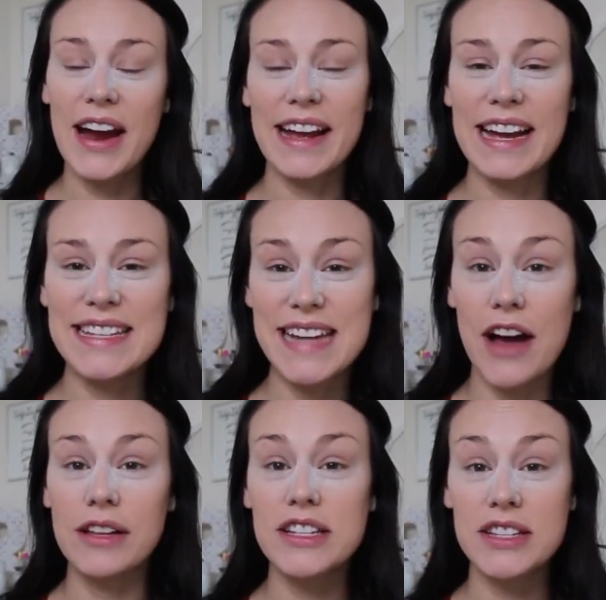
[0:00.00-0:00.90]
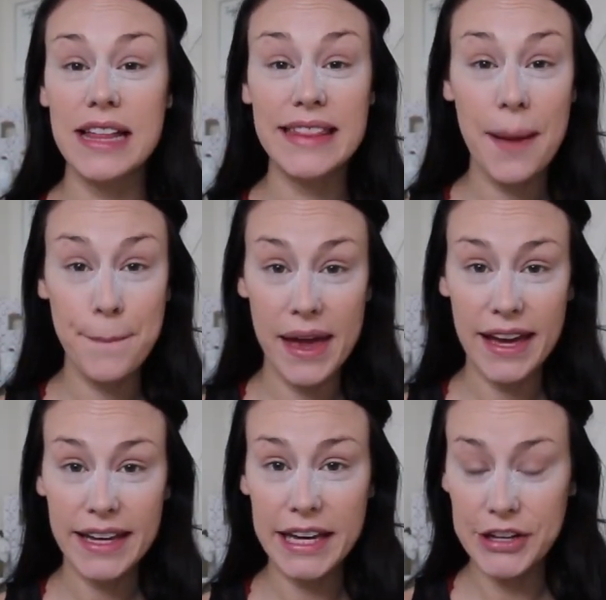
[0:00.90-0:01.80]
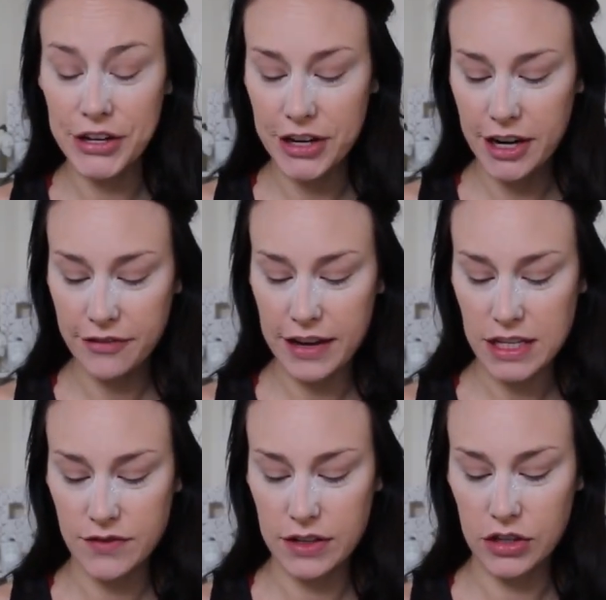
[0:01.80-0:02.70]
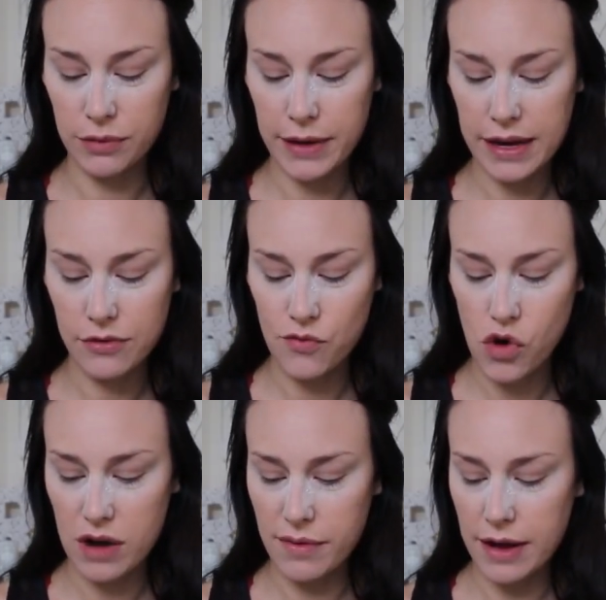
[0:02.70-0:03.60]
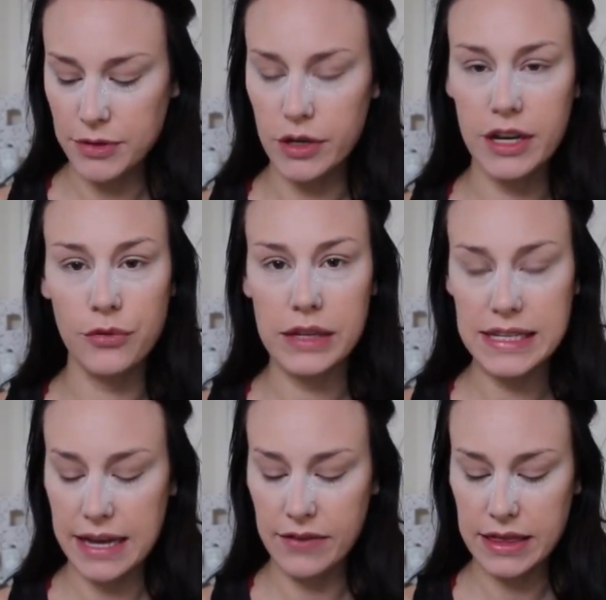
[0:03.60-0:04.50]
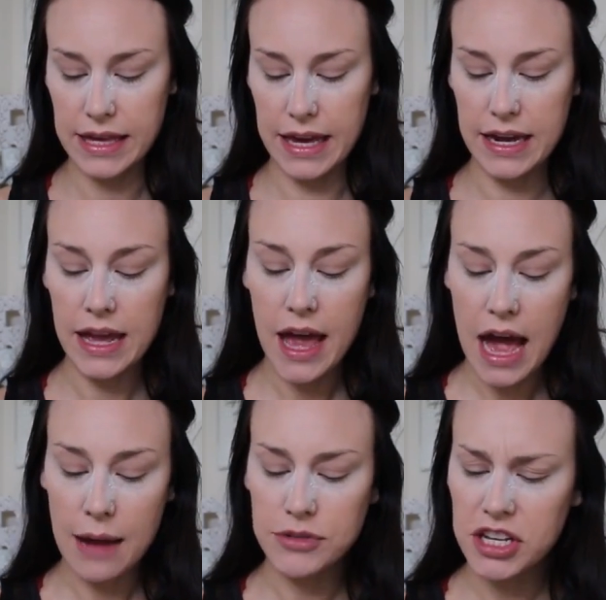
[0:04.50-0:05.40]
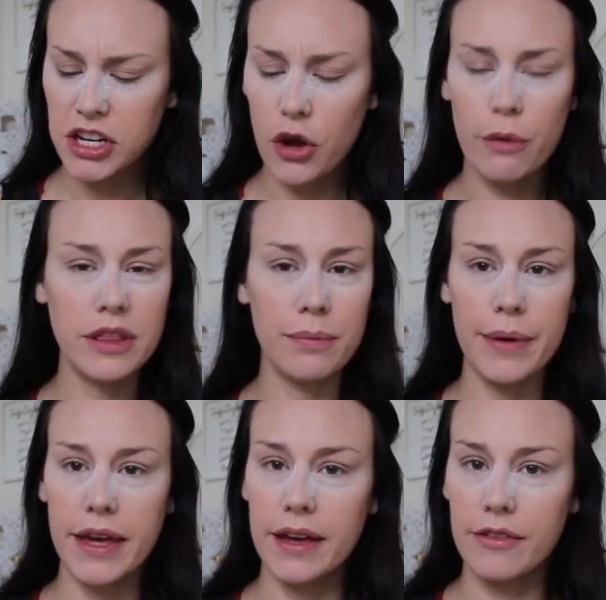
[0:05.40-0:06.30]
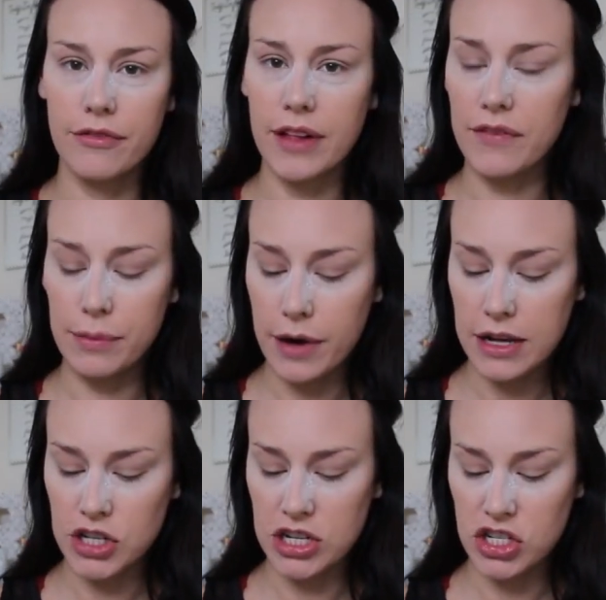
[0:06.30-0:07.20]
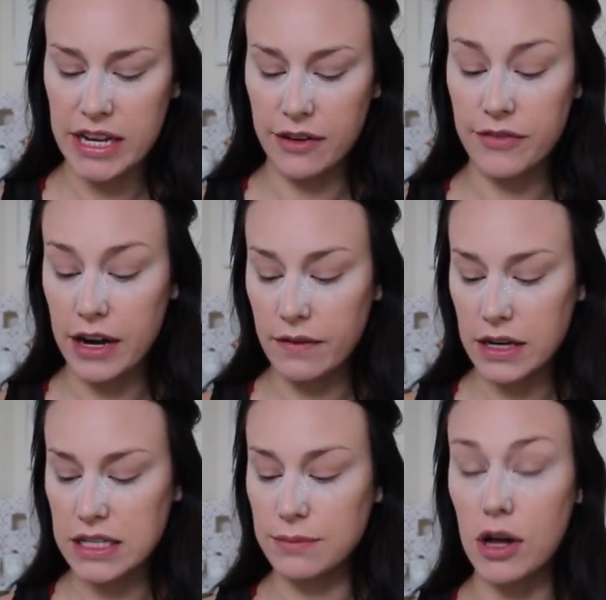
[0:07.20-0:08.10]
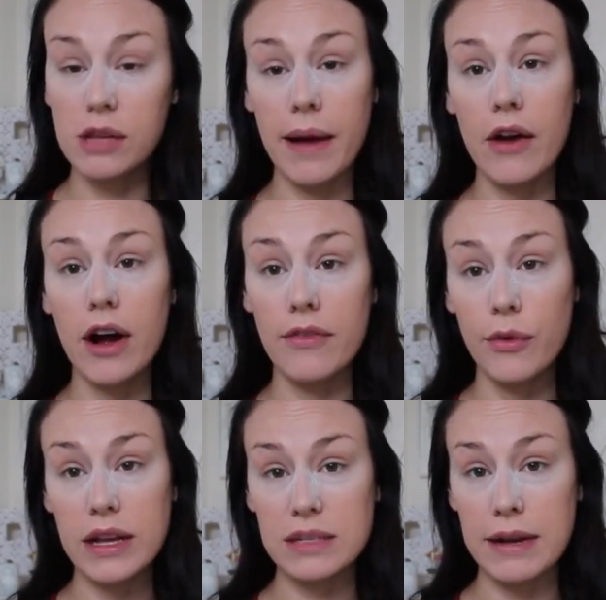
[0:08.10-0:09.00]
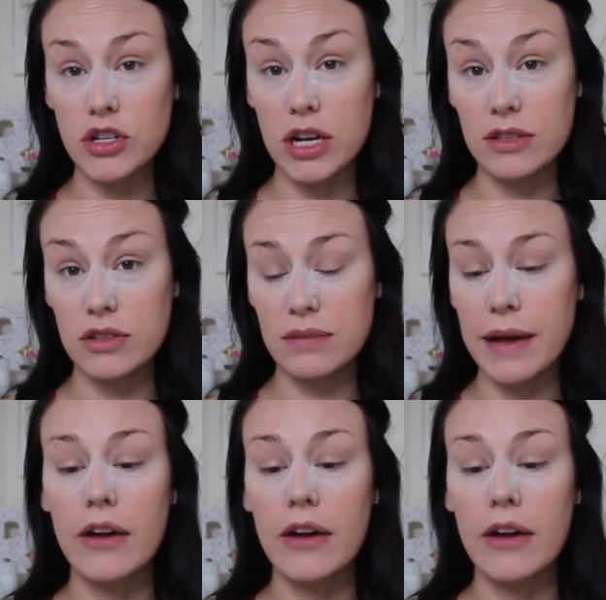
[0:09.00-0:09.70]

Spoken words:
Alright guys, now let's let that bake and cook on our face for a little bit, warm up so it can really set everything in. I'm just going to go in with a big fluffy brush and just take a very, very small amount of the rest of my translucent